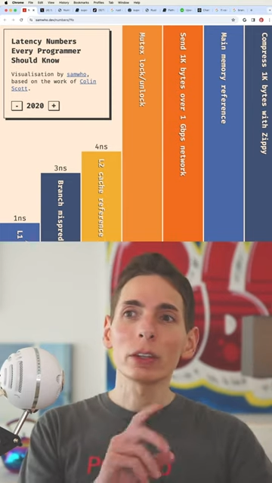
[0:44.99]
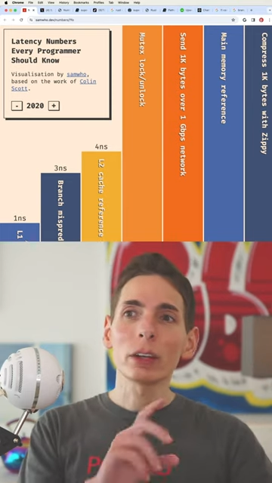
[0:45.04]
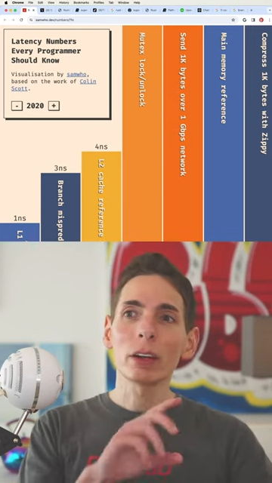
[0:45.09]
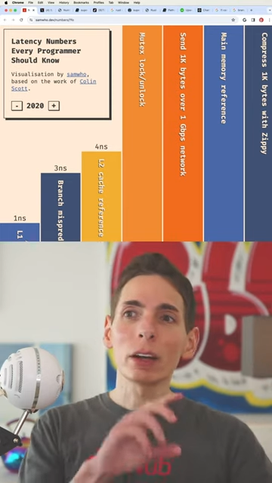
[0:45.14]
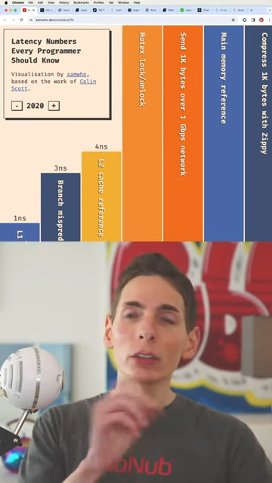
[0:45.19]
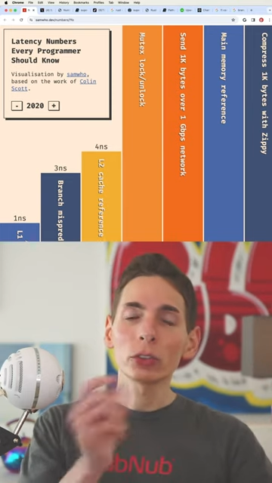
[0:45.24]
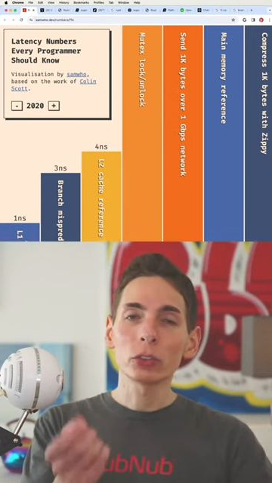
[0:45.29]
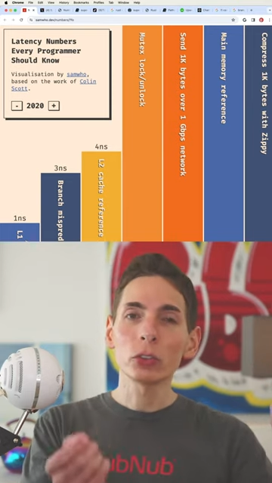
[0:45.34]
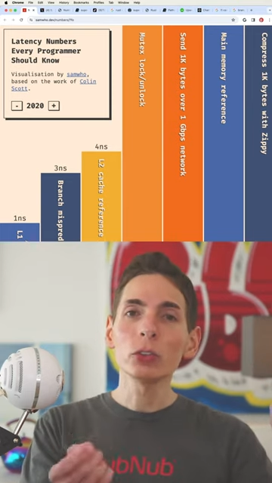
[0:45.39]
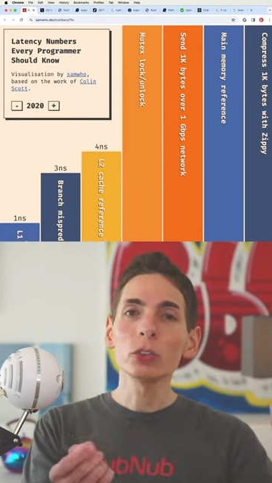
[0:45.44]
Now
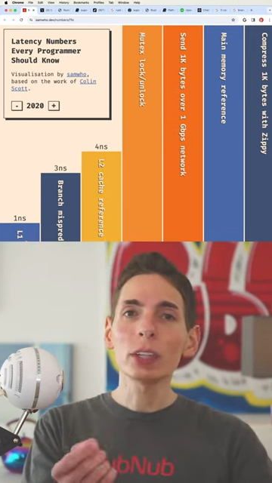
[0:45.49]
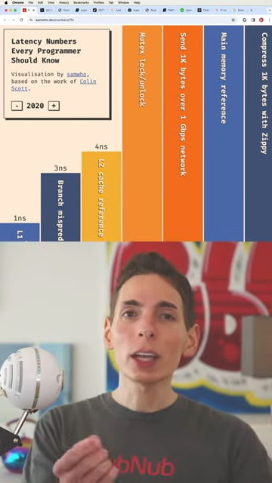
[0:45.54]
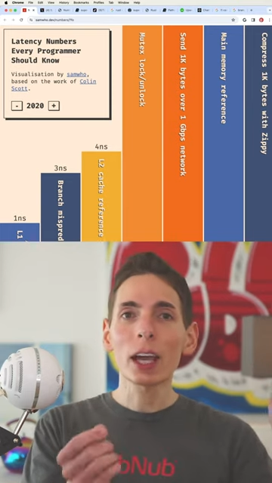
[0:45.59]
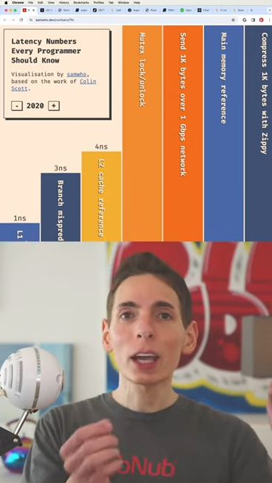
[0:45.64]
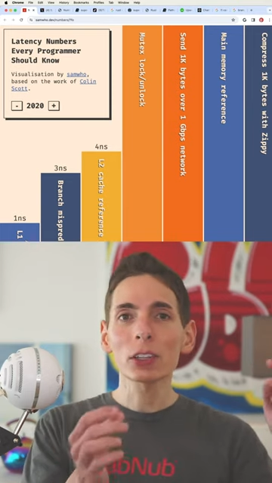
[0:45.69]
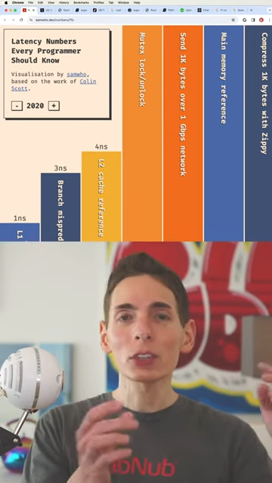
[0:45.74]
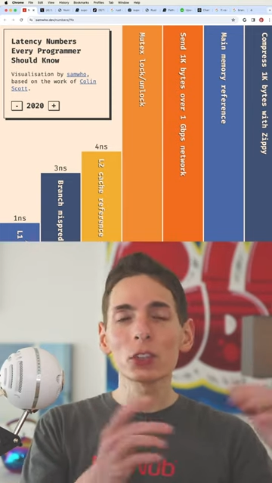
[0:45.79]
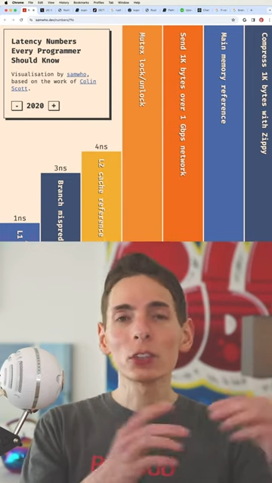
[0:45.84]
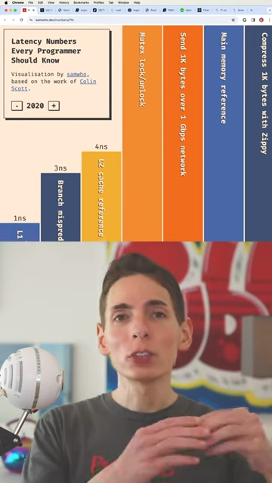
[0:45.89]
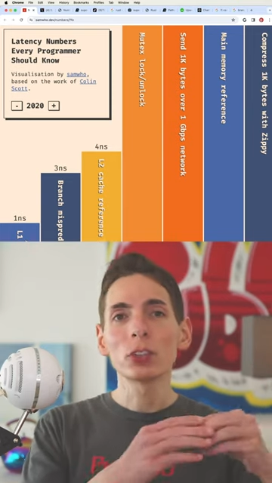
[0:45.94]
L2
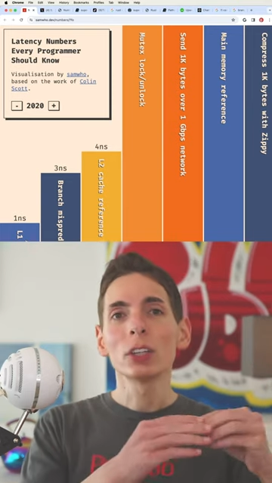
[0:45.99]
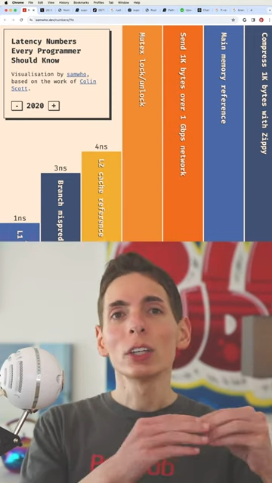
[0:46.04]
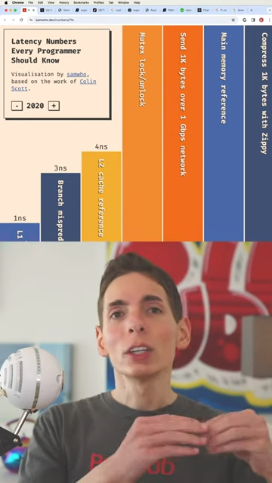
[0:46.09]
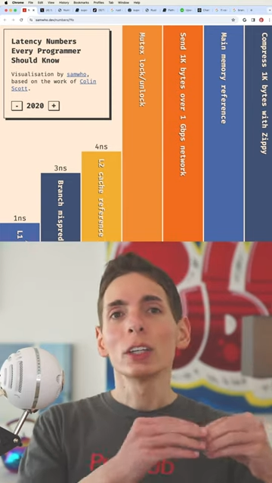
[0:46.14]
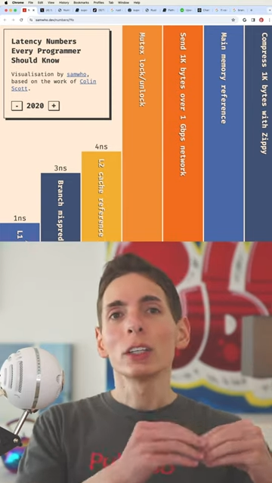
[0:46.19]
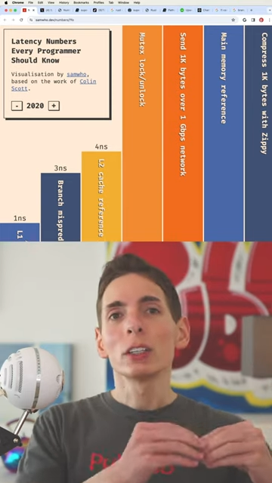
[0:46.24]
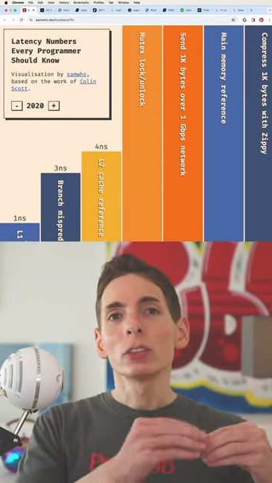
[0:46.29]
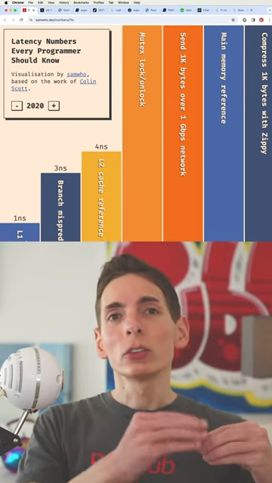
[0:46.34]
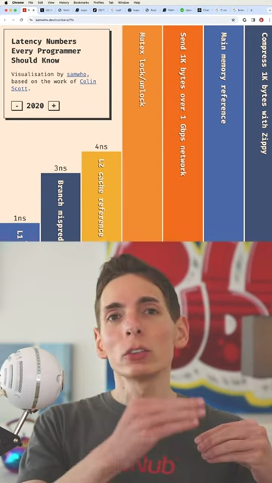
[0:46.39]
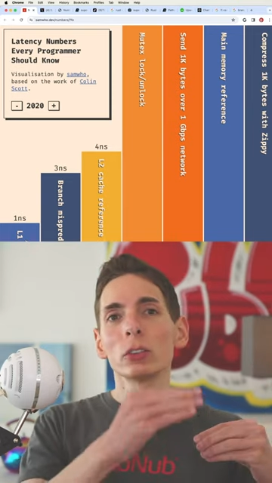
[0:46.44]
cache is
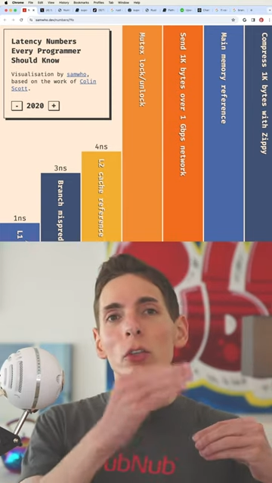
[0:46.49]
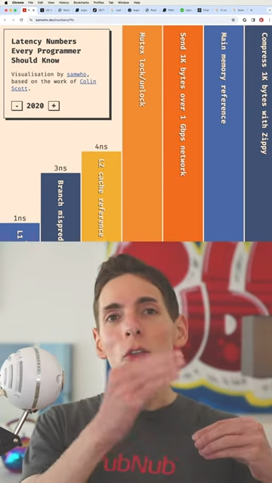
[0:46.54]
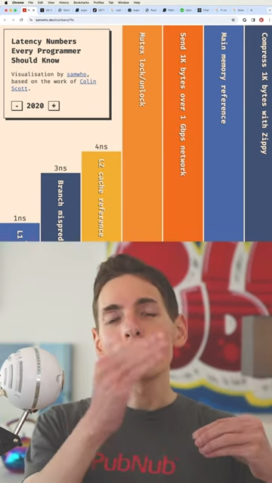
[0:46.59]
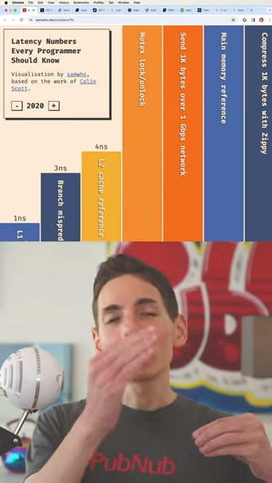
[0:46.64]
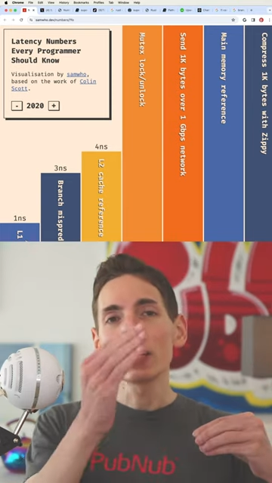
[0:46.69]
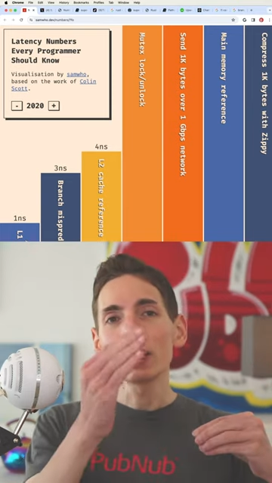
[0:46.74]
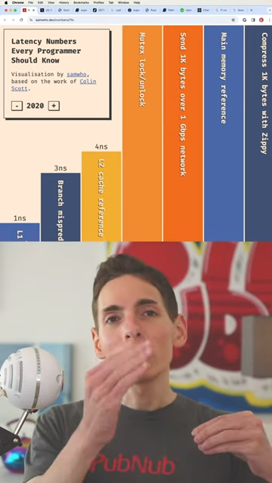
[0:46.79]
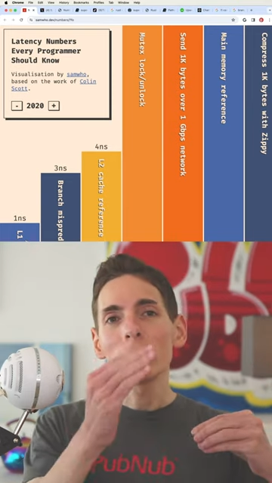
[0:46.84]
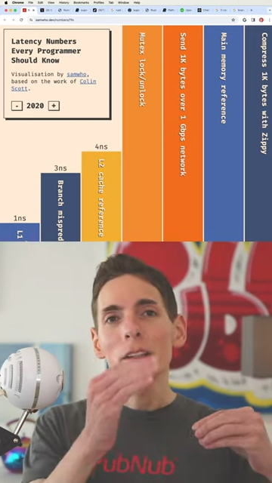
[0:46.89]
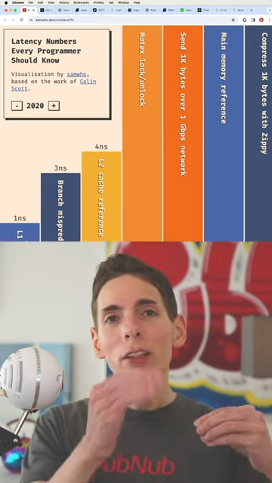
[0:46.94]

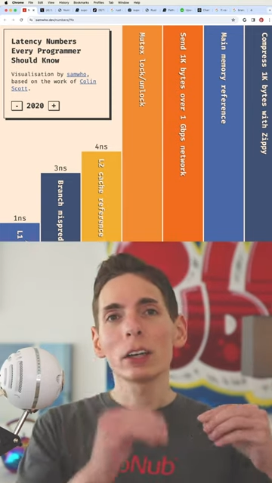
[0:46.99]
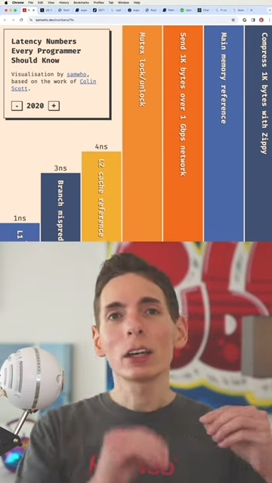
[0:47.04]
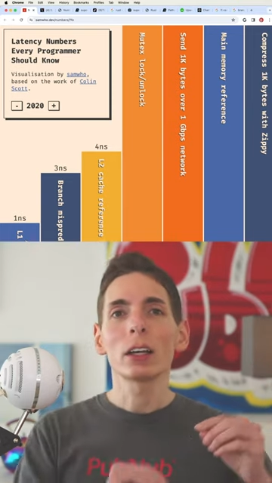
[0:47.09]
located